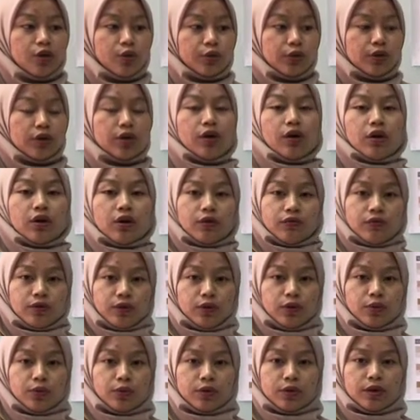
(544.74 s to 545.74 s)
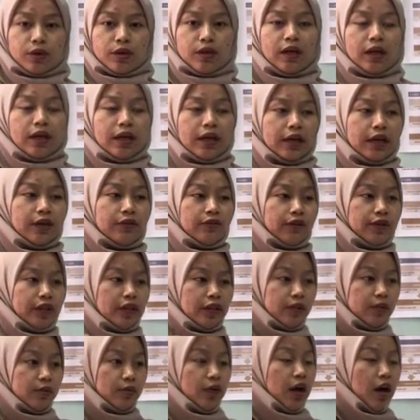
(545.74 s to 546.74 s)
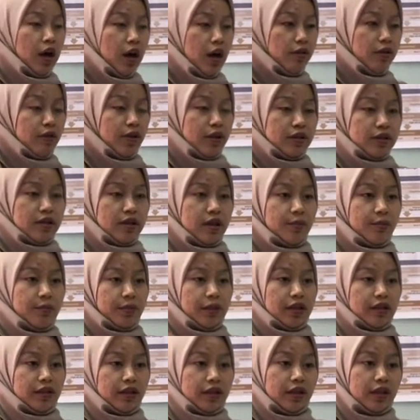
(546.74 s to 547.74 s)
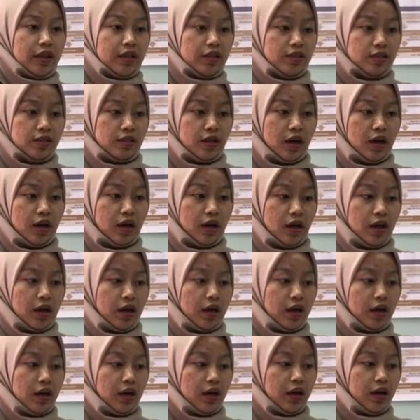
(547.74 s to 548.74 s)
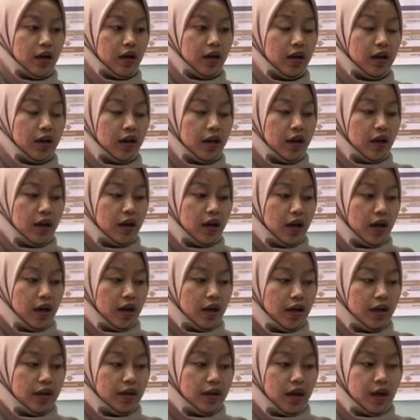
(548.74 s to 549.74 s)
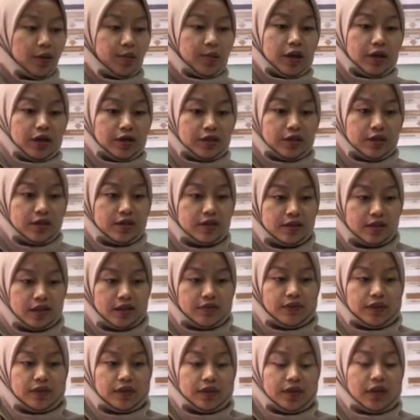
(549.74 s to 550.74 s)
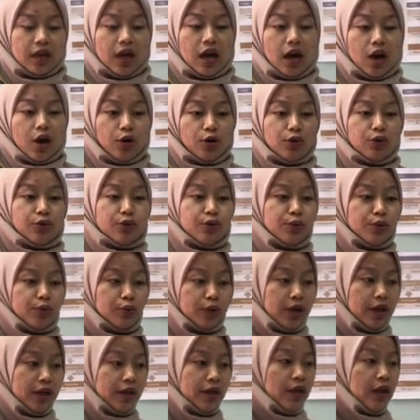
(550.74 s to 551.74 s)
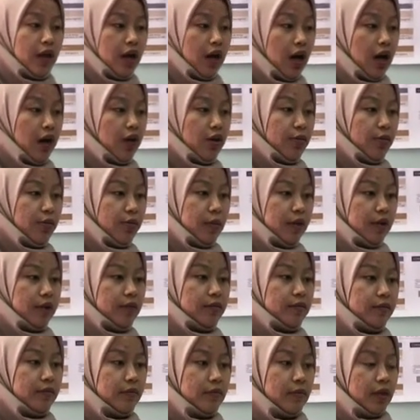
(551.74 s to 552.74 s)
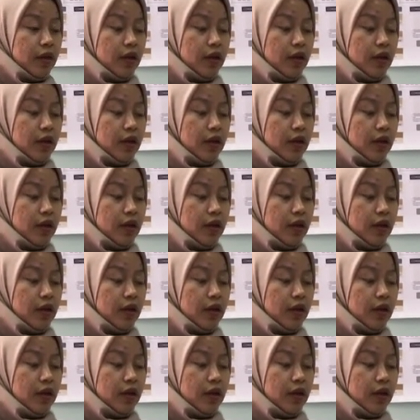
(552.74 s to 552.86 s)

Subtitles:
going all over the world. Even in, for example, in the case in MH17, how Ukraine are being